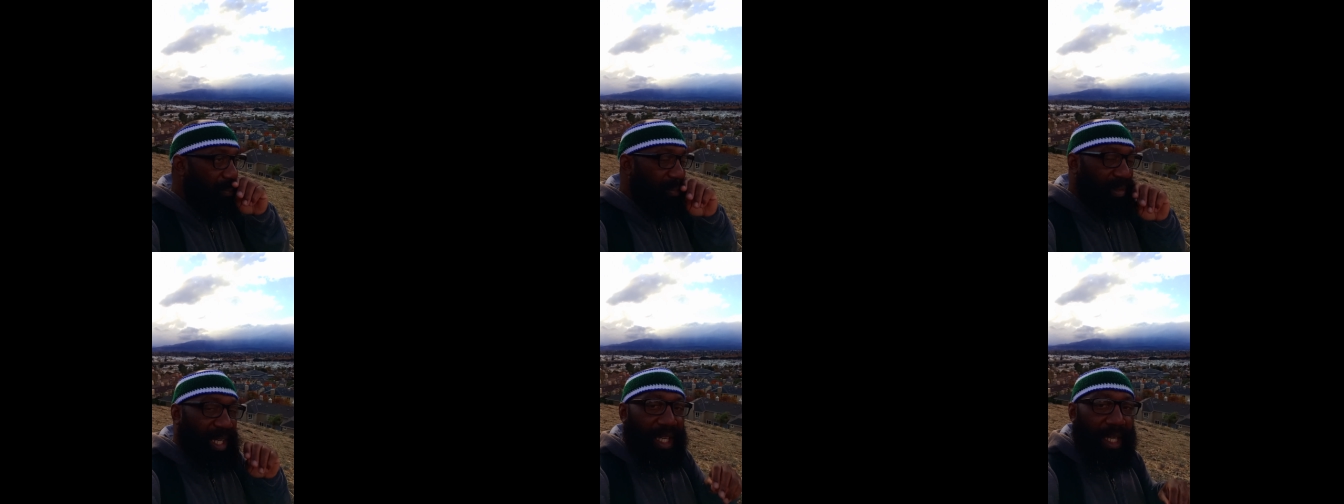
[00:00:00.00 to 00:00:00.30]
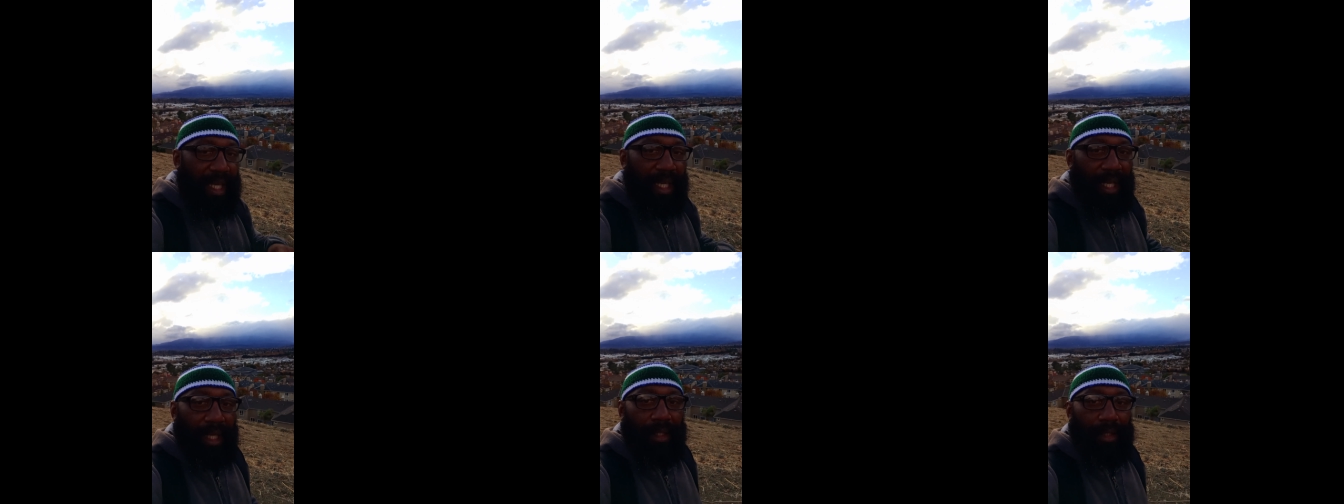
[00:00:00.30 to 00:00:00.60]

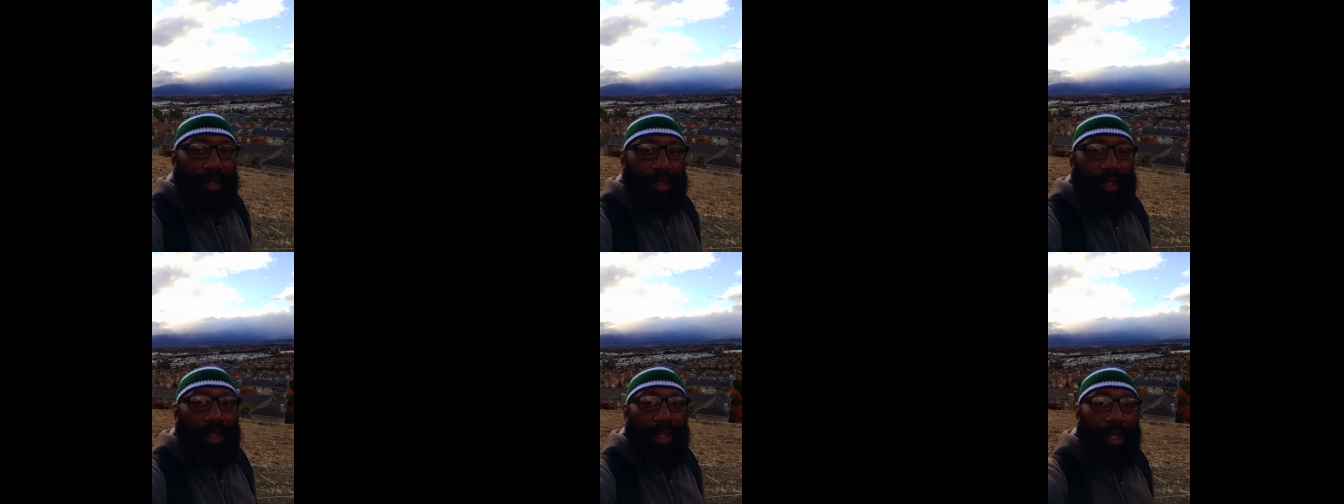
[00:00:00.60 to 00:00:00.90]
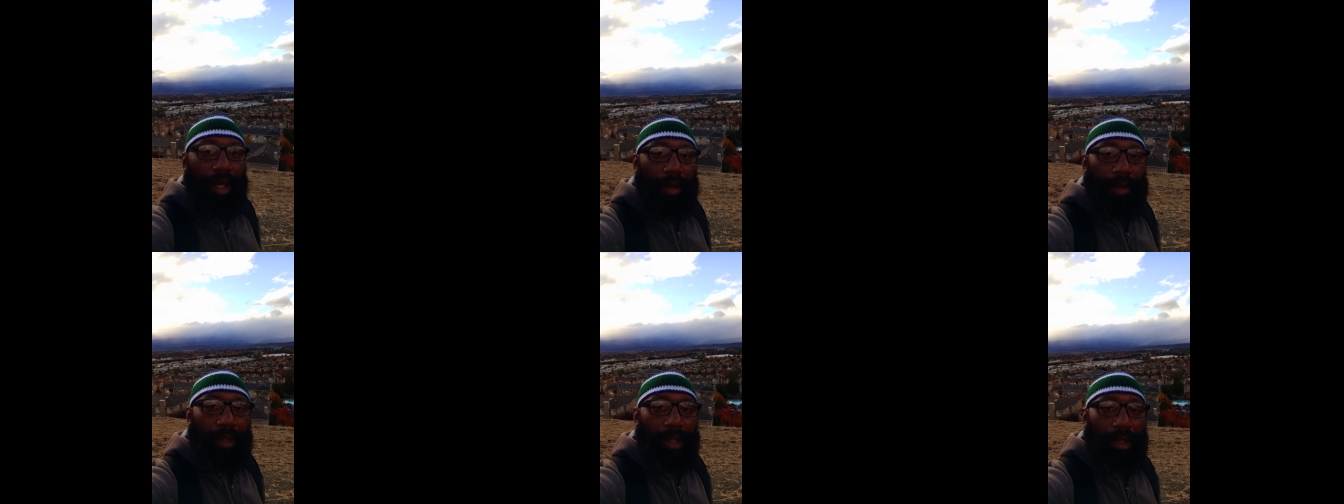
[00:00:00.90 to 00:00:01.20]
and you
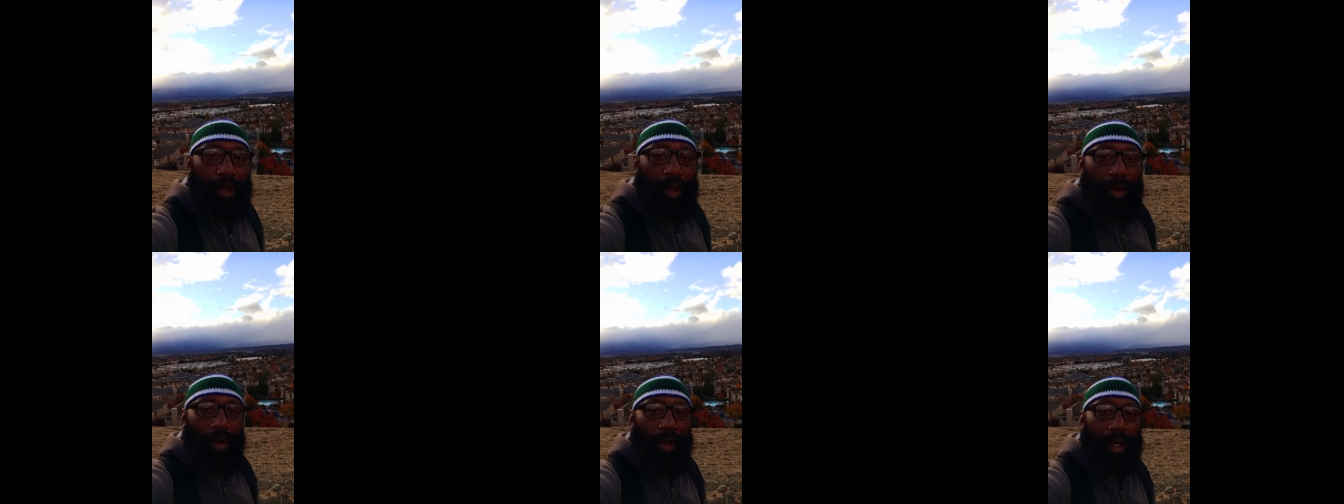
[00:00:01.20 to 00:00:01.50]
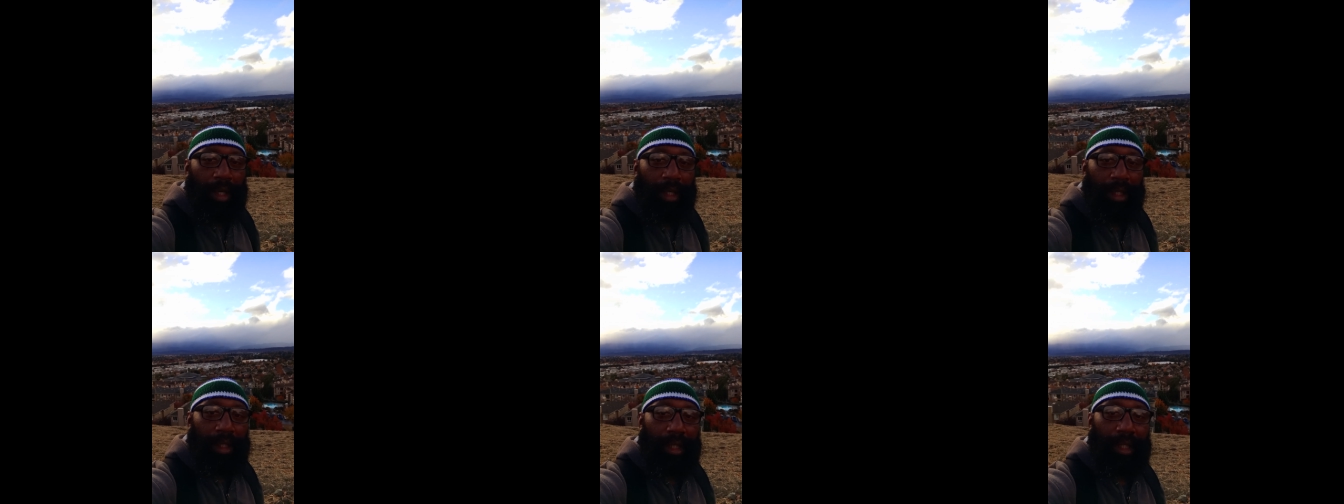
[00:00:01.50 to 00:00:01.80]
know the
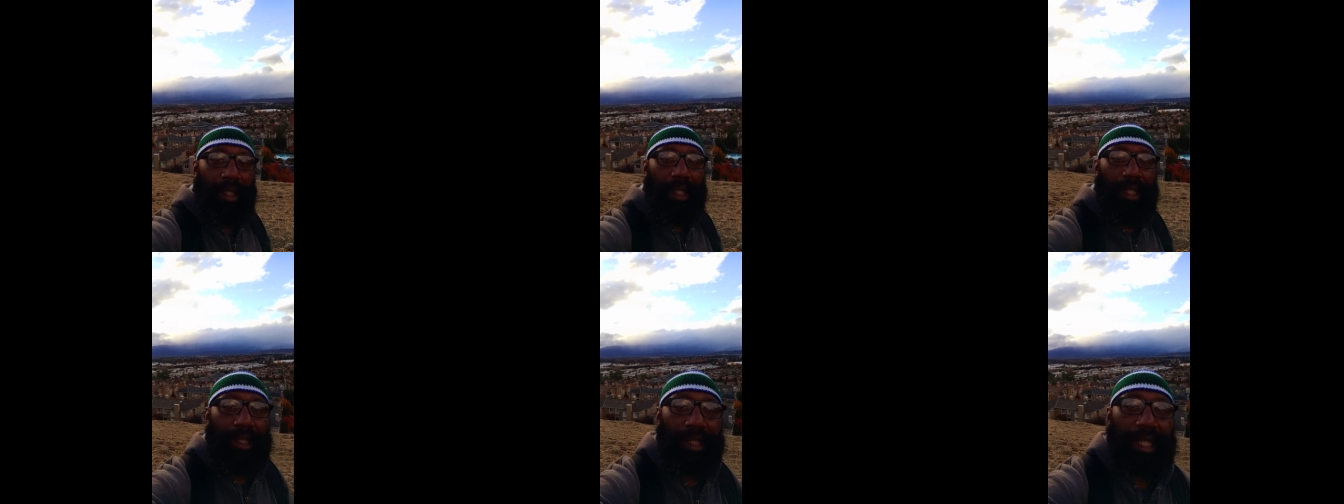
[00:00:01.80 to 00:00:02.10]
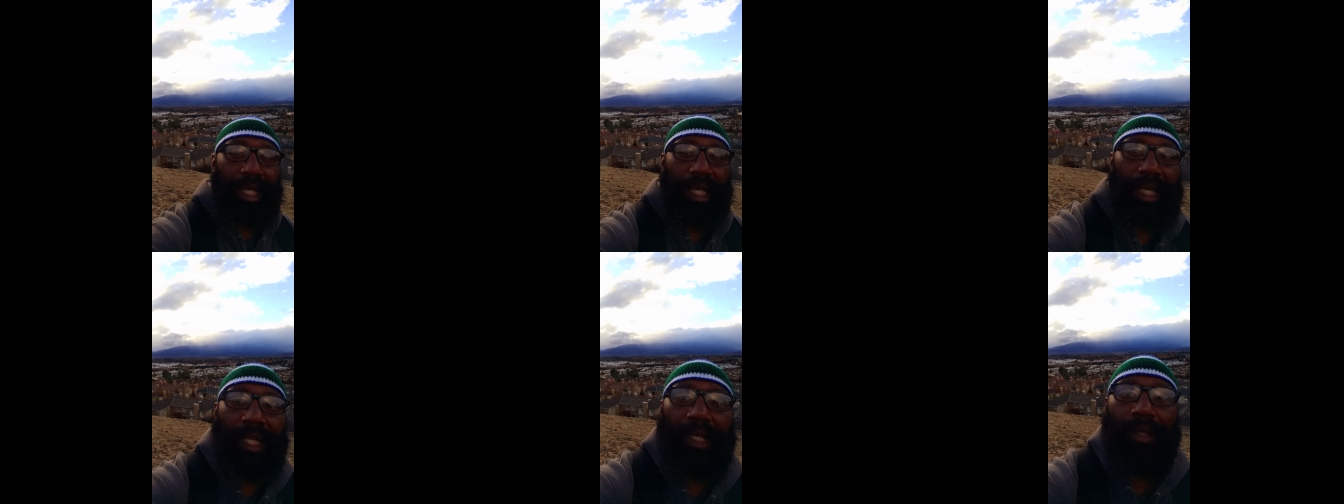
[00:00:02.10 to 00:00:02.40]
Lord is
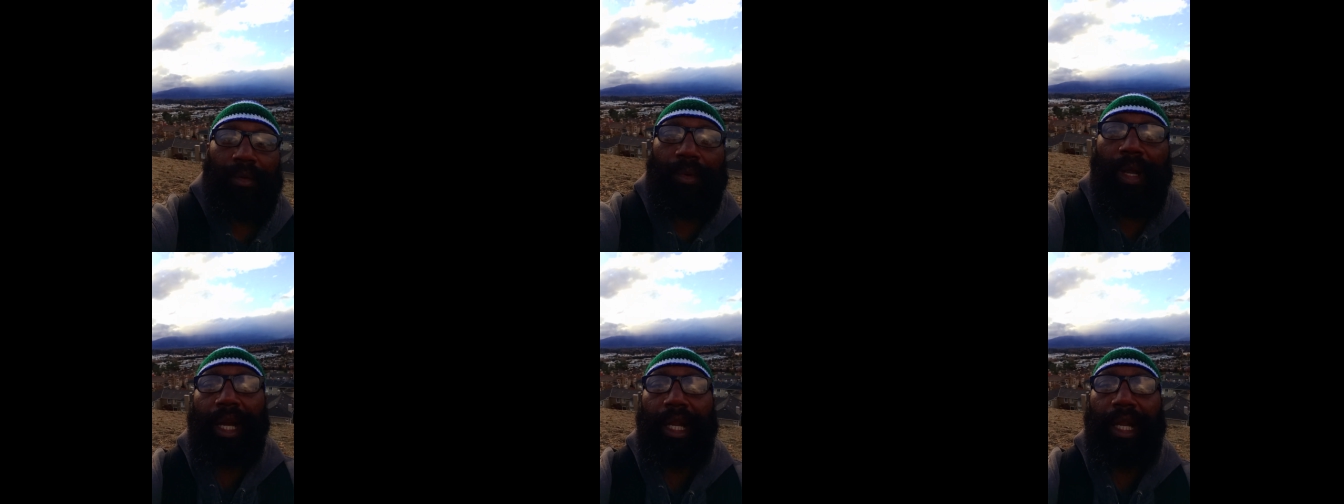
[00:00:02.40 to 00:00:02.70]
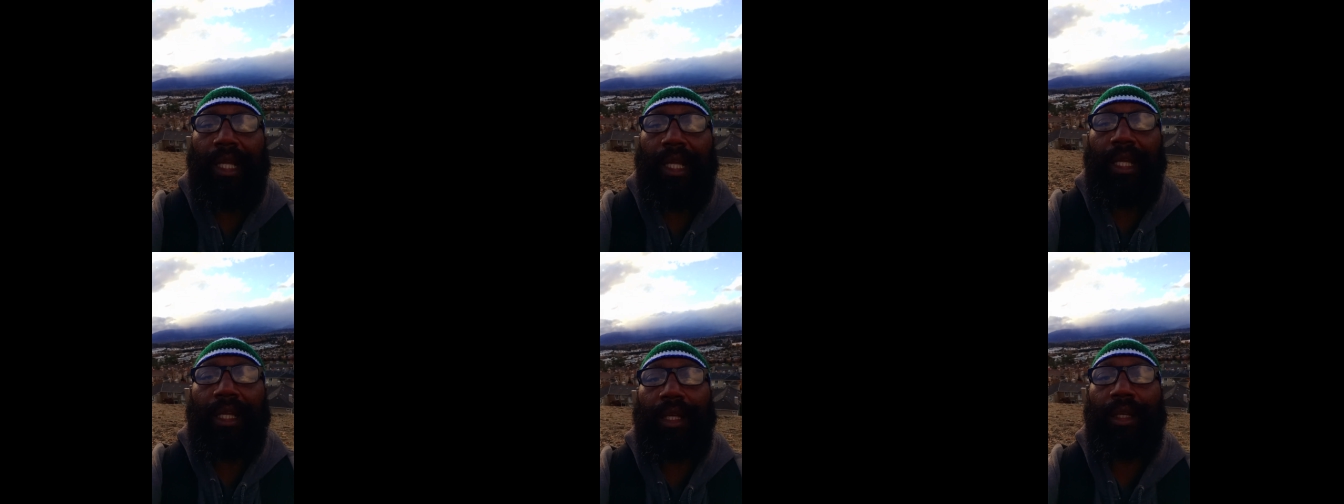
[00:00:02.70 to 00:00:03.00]
getting
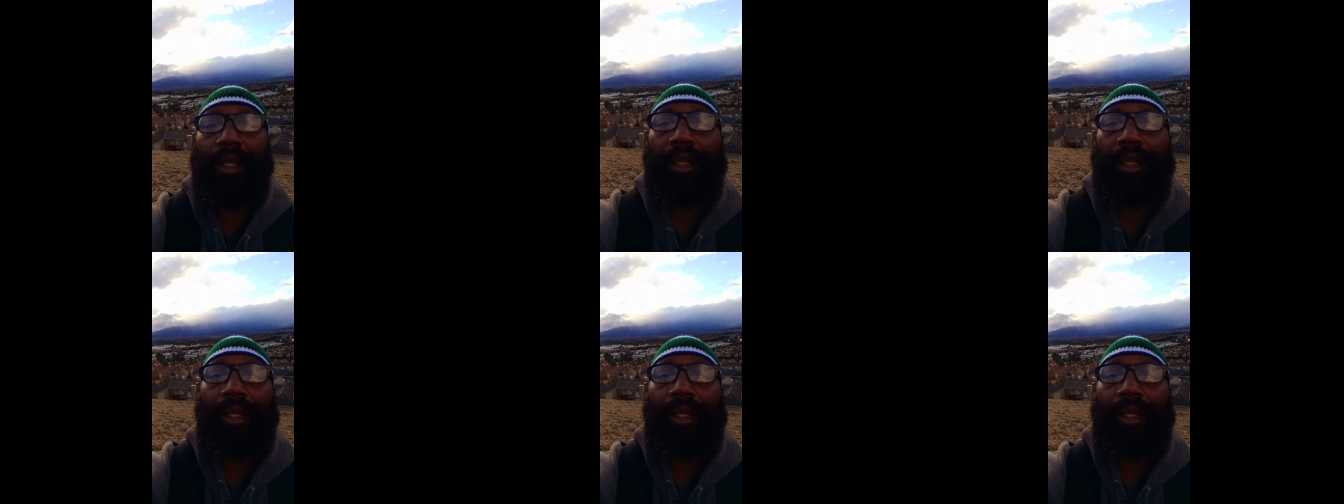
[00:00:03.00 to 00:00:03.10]
ready